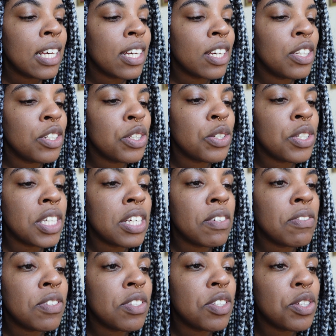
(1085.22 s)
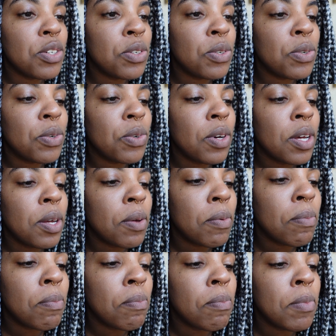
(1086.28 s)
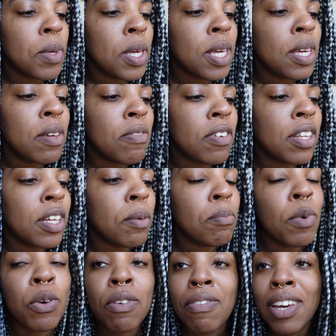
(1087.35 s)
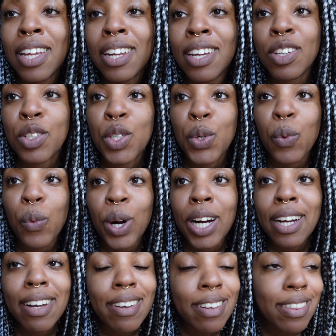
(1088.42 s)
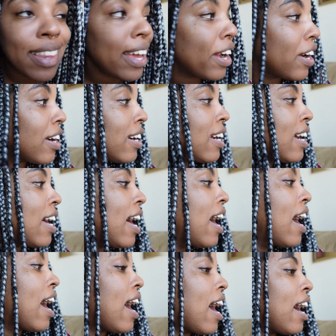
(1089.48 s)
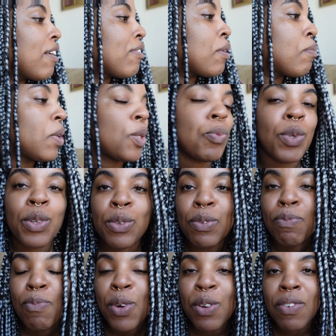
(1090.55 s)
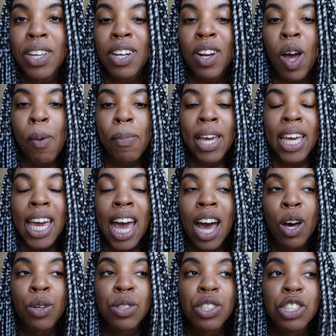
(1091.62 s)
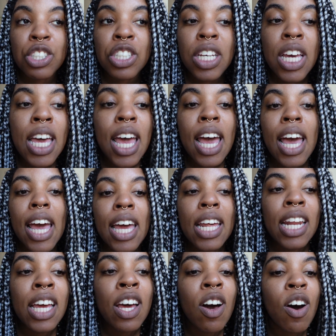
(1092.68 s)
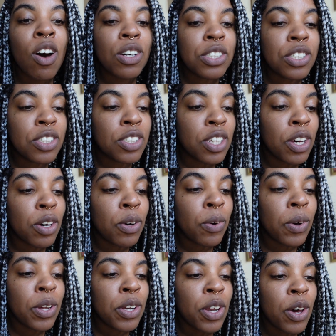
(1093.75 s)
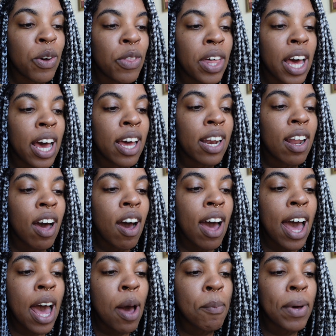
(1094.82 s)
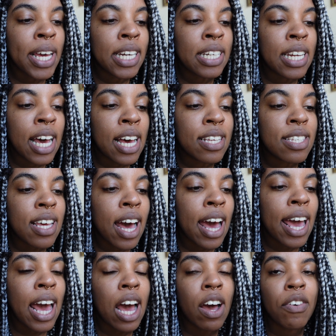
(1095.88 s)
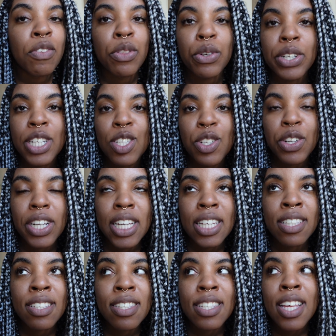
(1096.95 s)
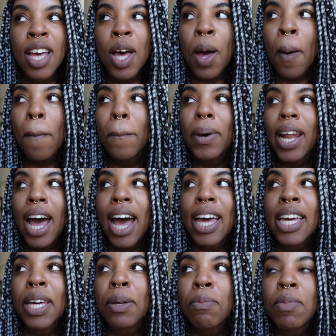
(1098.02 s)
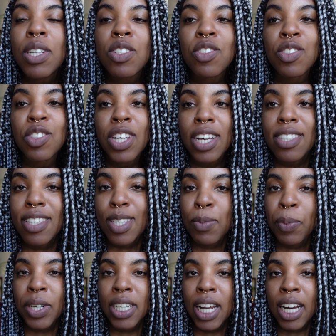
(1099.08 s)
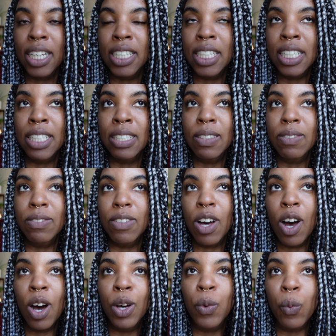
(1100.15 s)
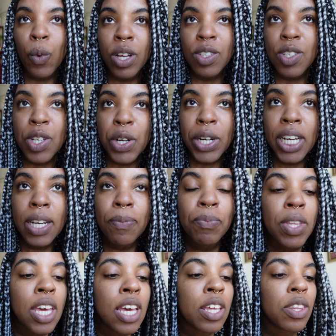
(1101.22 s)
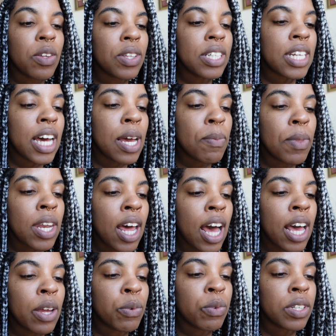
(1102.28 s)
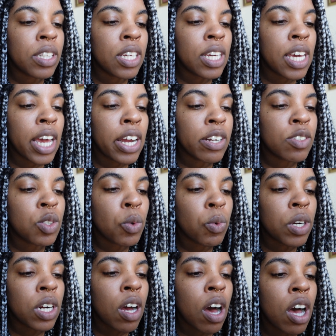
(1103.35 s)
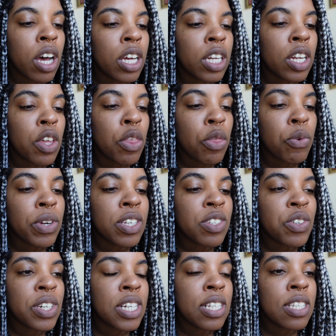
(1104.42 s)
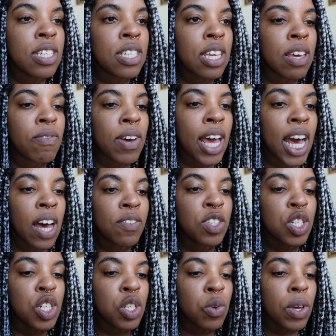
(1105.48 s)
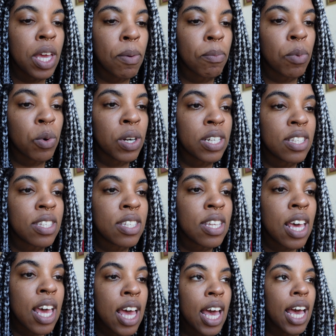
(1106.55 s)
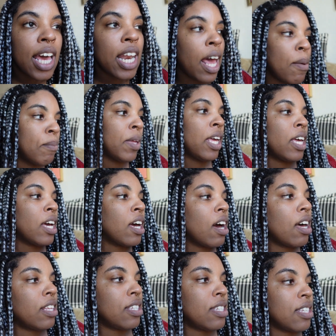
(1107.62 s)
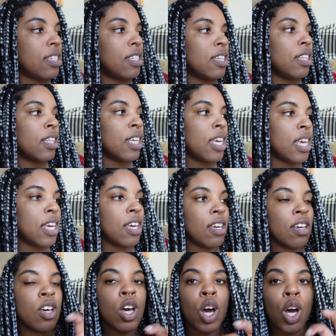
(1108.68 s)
conducive to me feeling motivated to work there. I feel much more motivated on my couch. And I also know that at my desk, I have three screens, but I am just as productive on one screen. The only time that I really care to work on three screens is if I have to do imports, and I'm like consistently